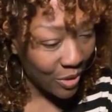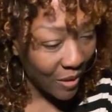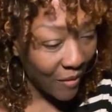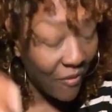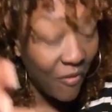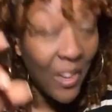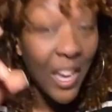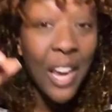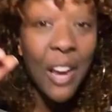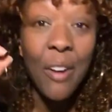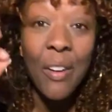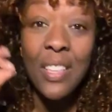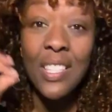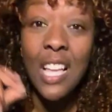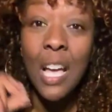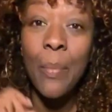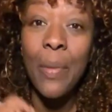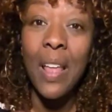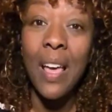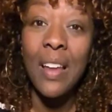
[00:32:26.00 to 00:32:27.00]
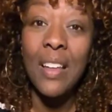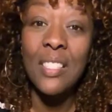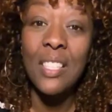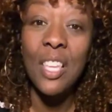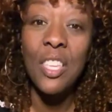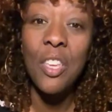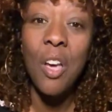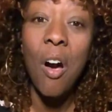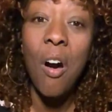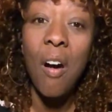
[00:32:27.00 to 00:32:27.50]
fear is coming out as a
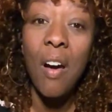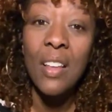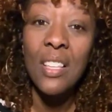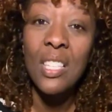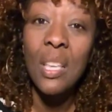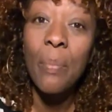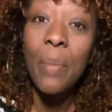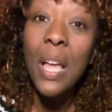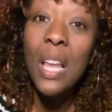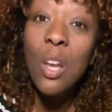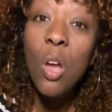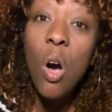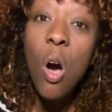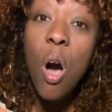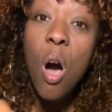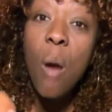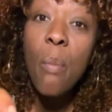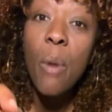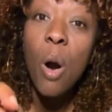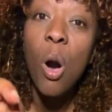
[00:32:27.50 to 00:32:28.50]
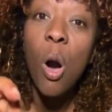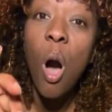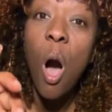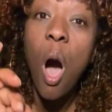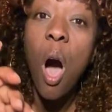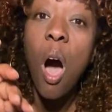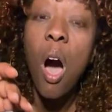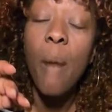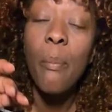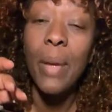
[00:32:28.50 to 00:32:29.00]
yawn. Sebelo mo
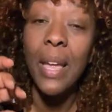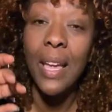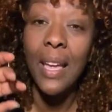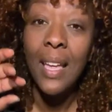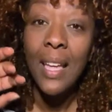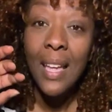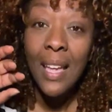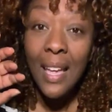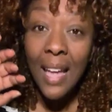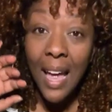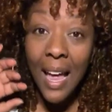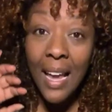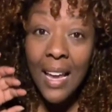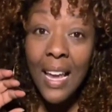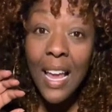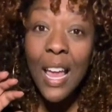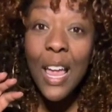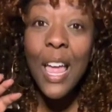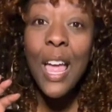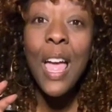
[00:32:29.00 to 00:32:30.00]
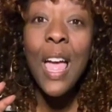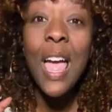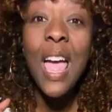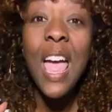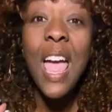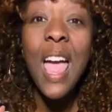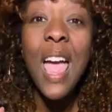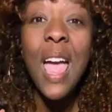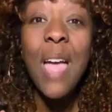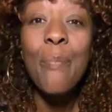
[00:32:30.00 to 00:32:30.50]
kabe.
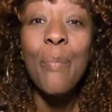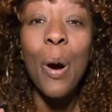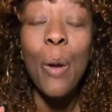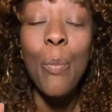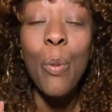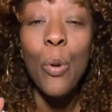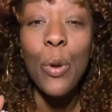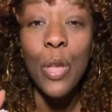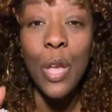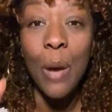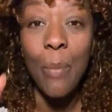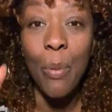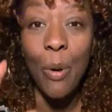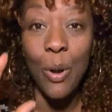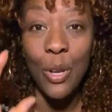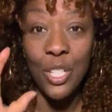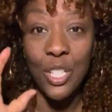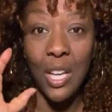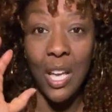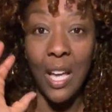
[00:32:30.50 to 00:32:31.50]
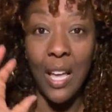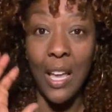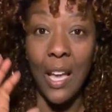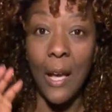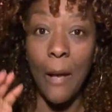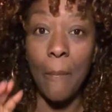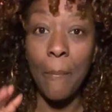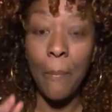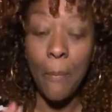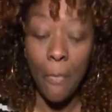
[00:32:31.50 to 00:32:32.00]
Ele babuya
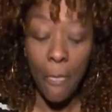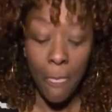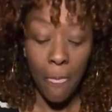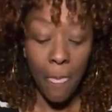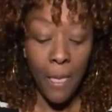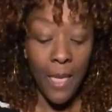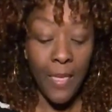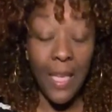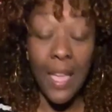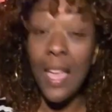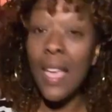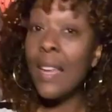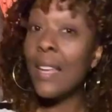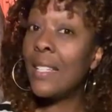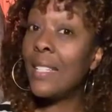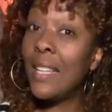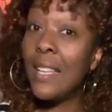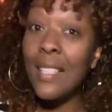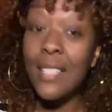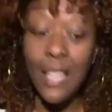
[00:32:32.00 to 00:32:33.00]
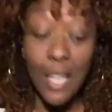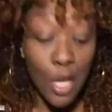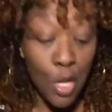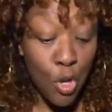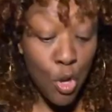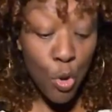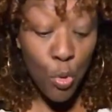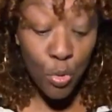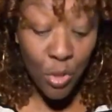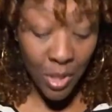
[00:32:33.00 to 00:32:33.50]
boshaya. The energy is
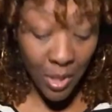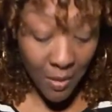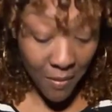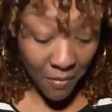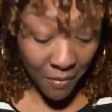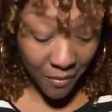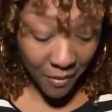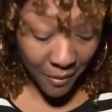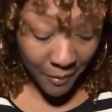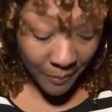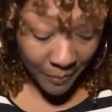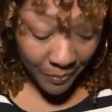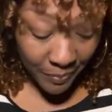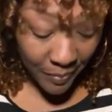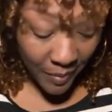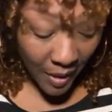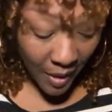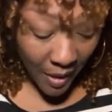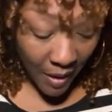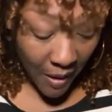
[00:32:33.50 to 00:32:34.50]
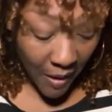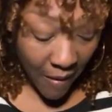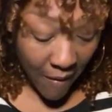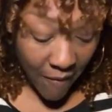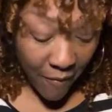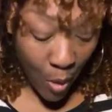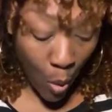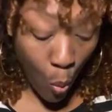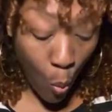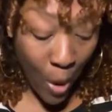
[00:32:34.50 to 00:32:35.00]
conducive
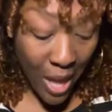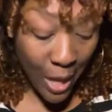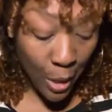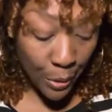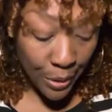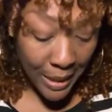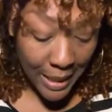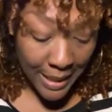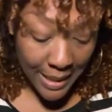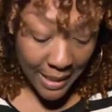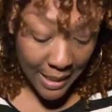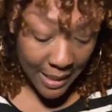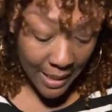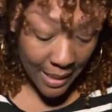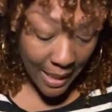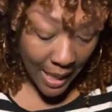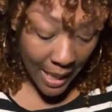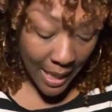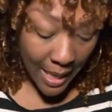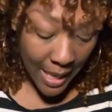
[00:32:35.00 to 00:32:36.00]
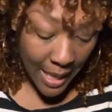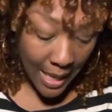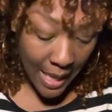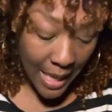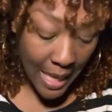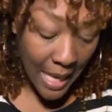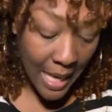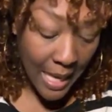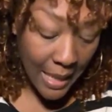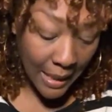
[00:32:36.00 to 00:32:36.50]
for wellness,
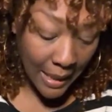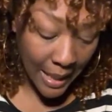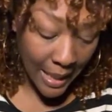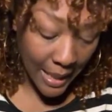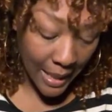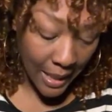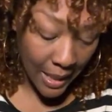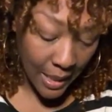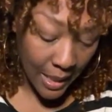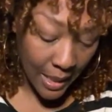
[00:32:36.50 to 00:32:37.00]
healing,